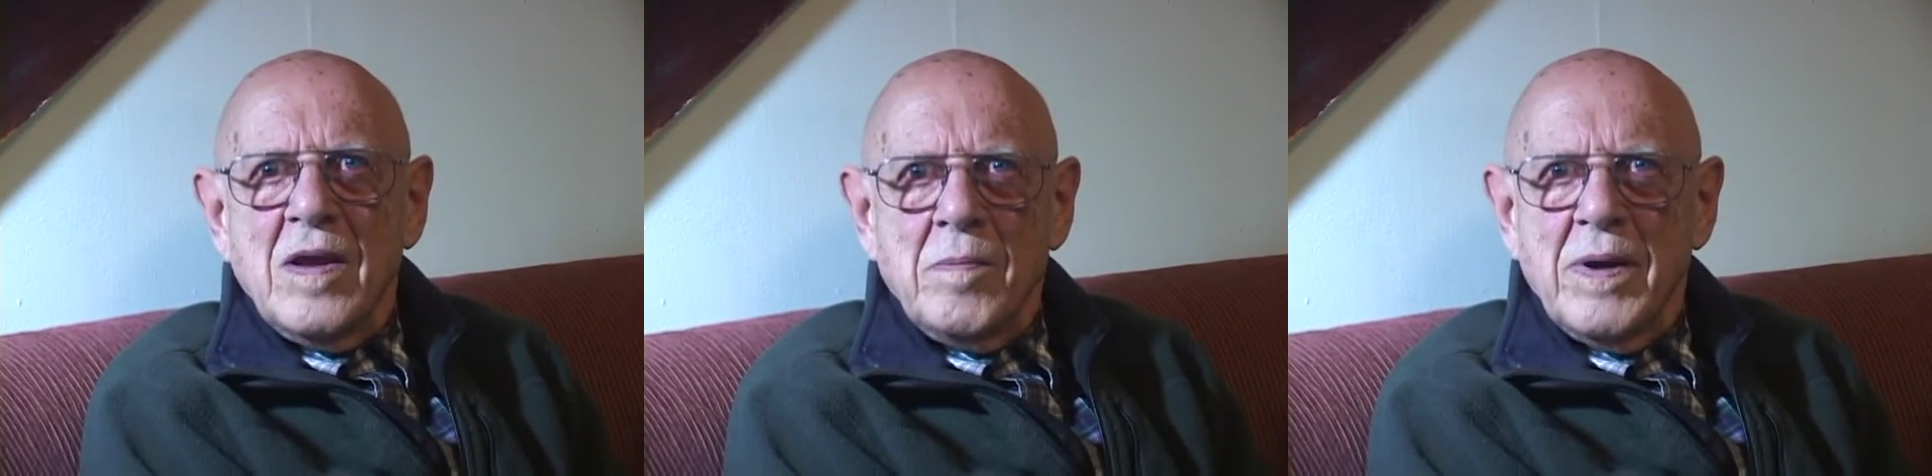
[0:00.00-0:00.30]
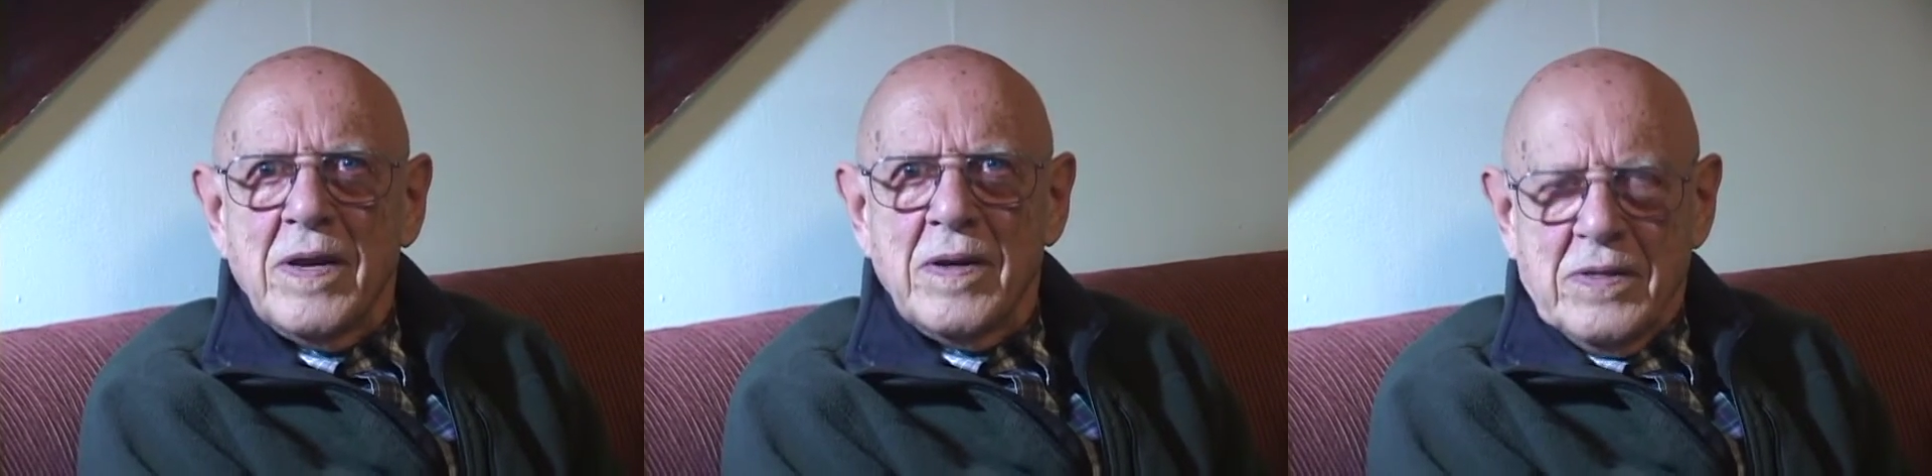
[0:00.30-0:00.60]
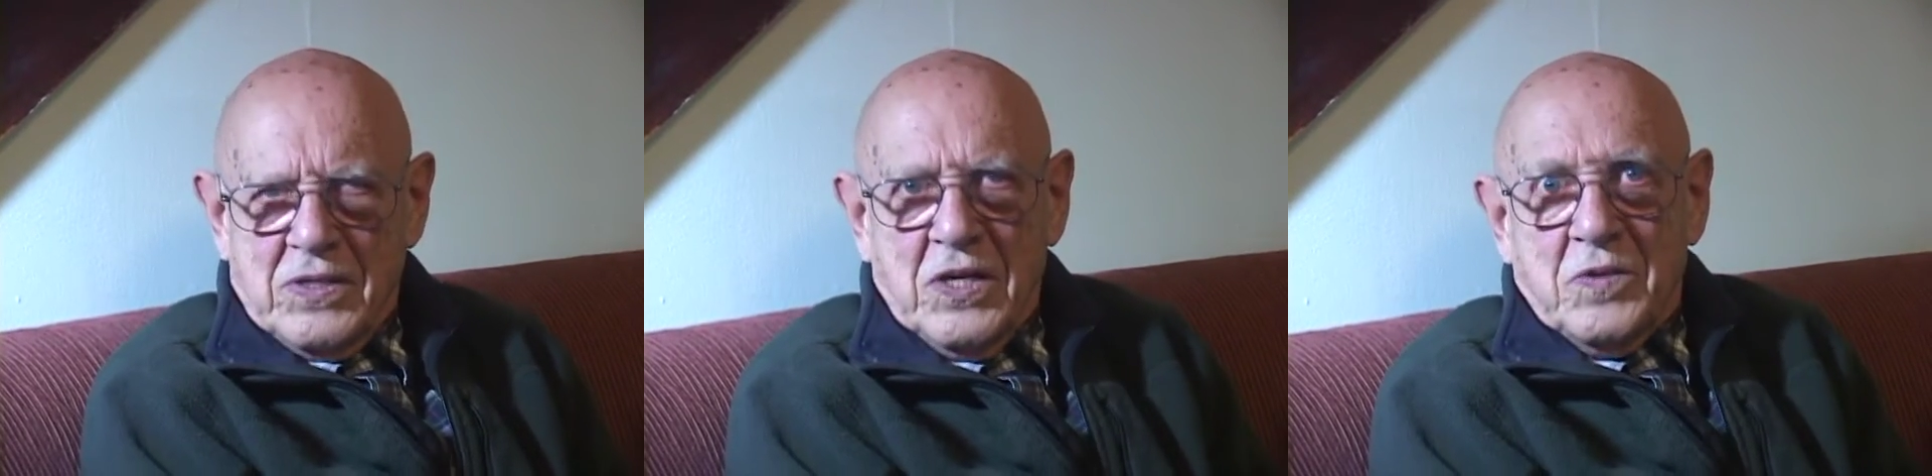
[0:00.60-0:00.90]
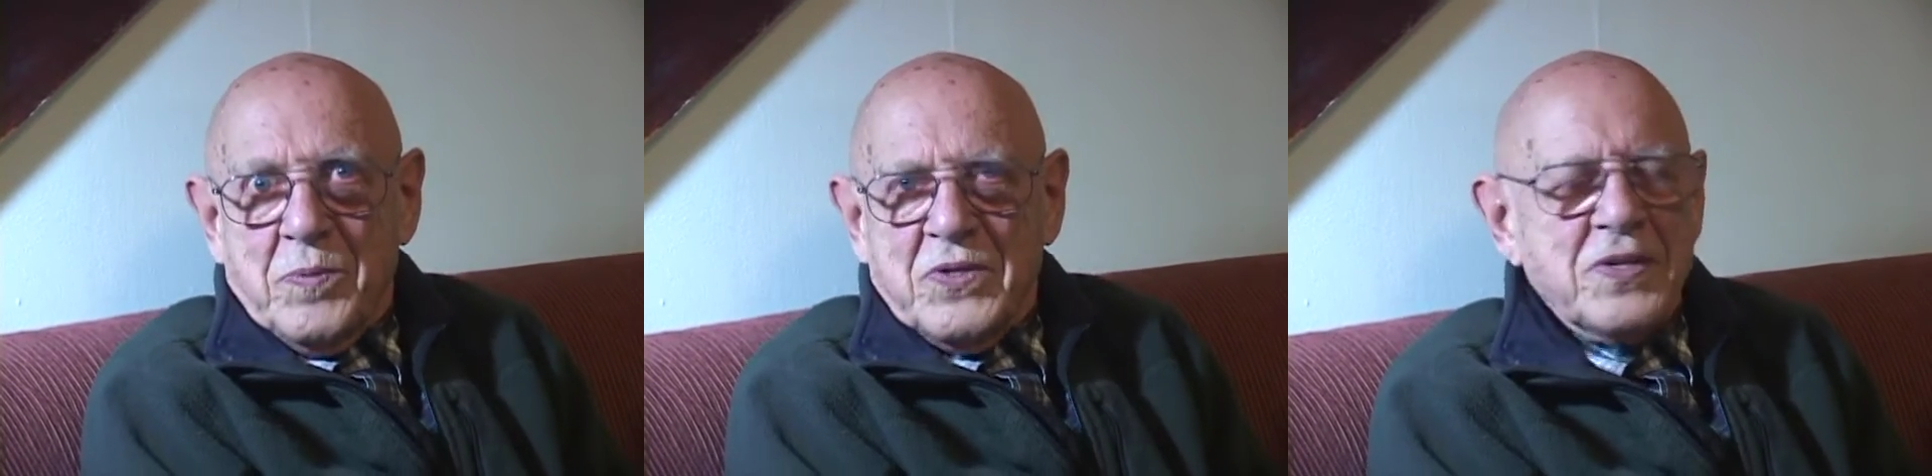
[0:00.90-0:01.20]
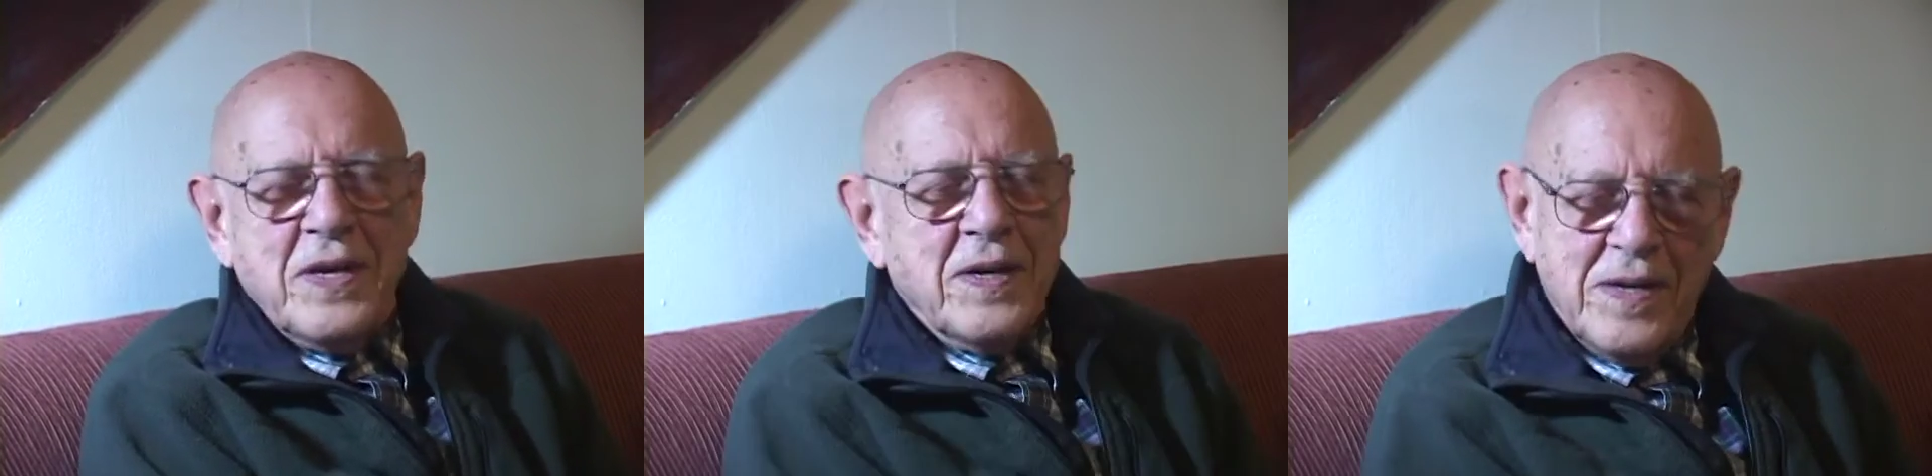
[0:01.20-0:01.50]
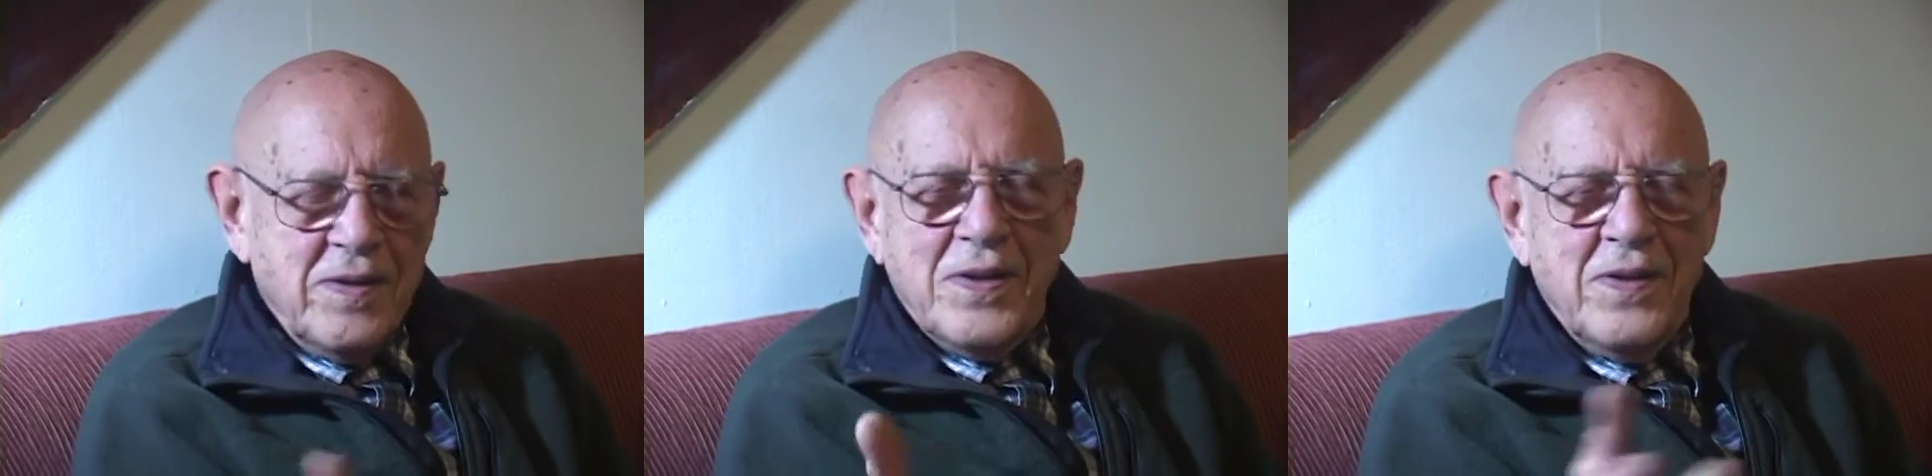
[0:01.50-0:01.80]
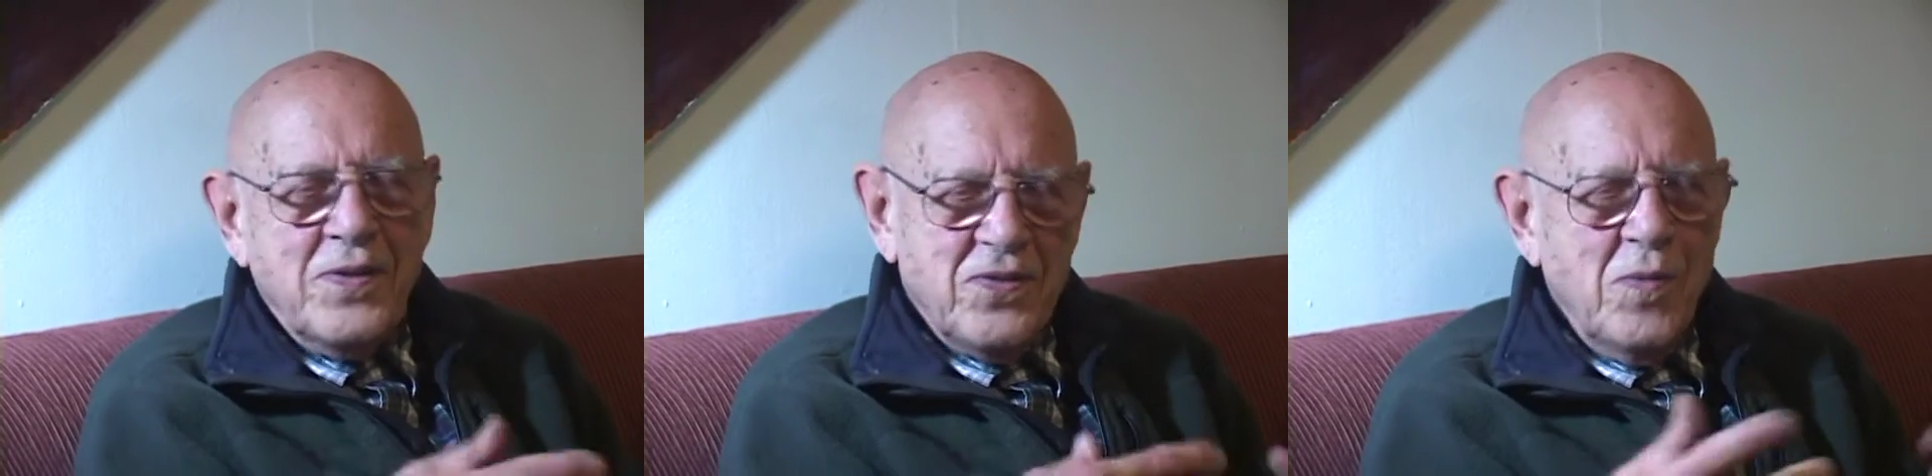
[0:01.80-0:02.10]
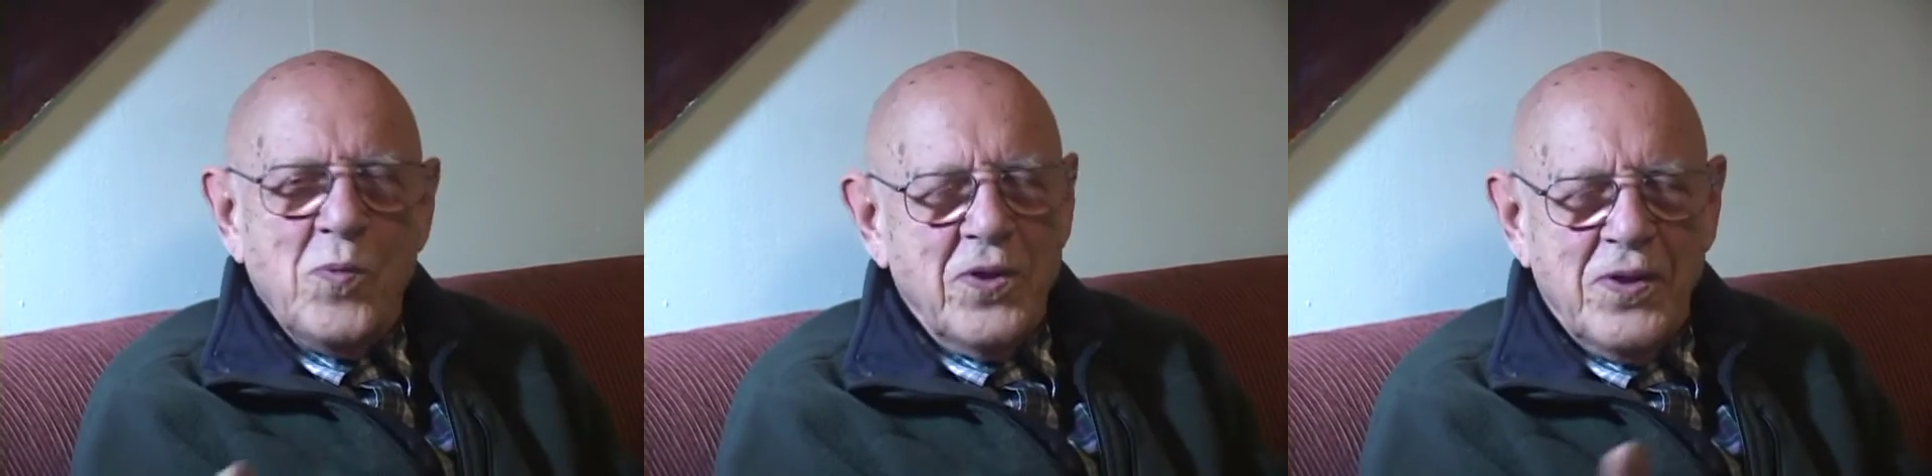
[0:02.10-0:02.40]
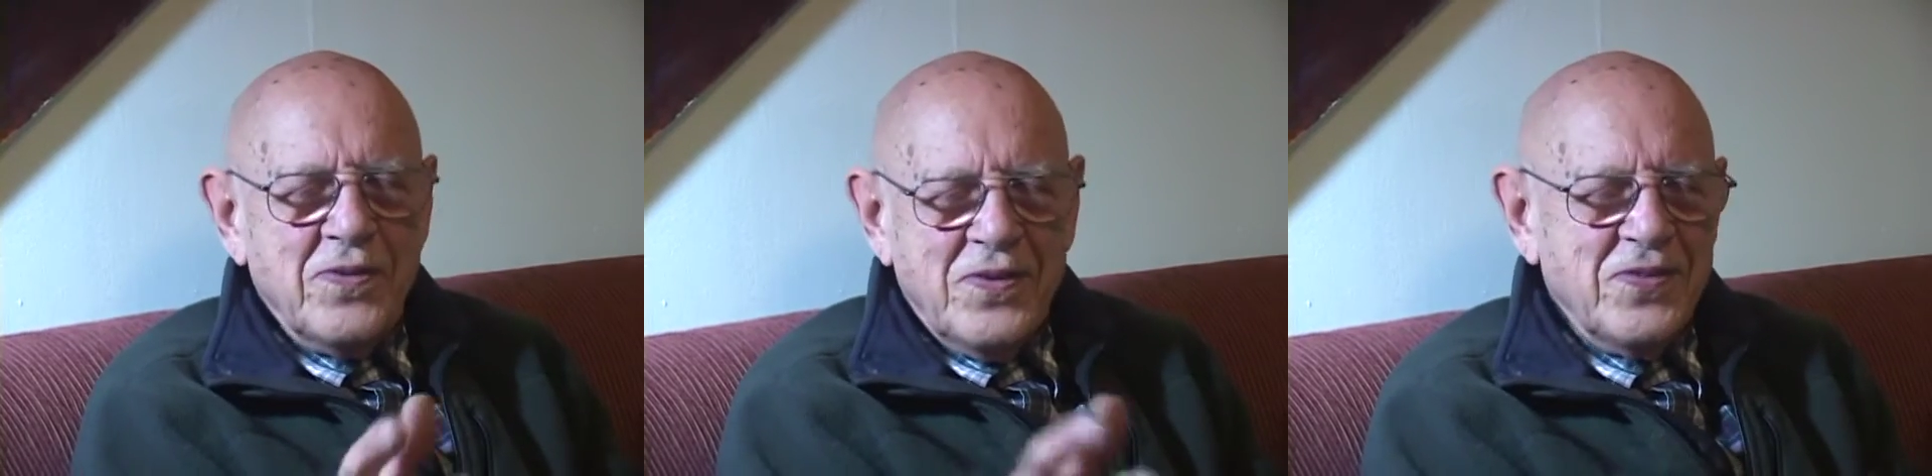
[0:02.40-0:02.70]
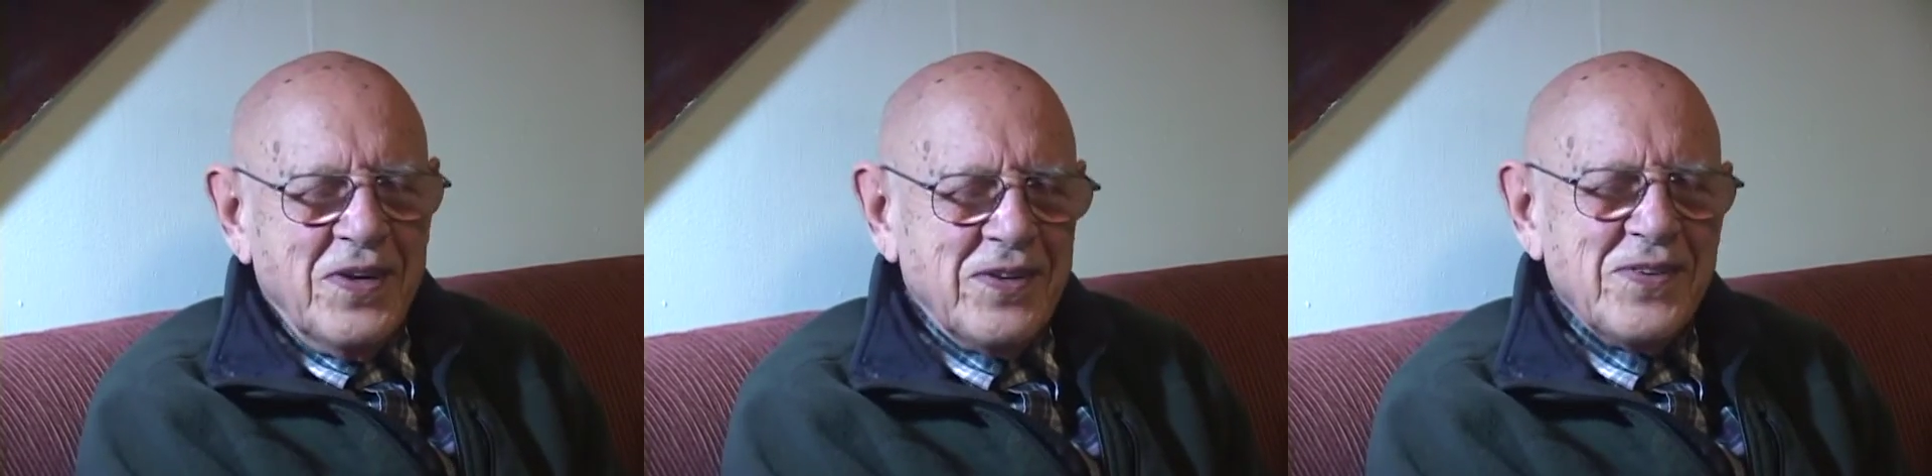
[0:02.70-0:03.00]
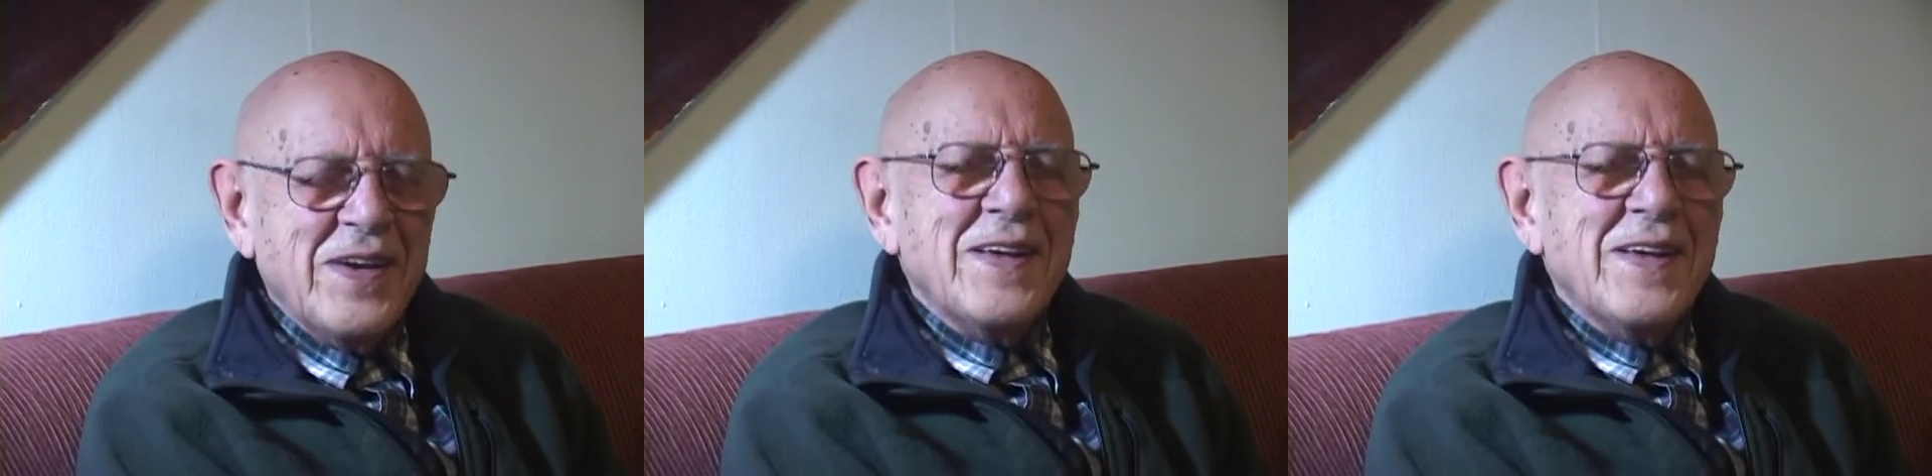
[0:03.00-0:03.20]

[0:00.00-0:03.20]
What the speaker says: by 6%. Somewhere there's a 6.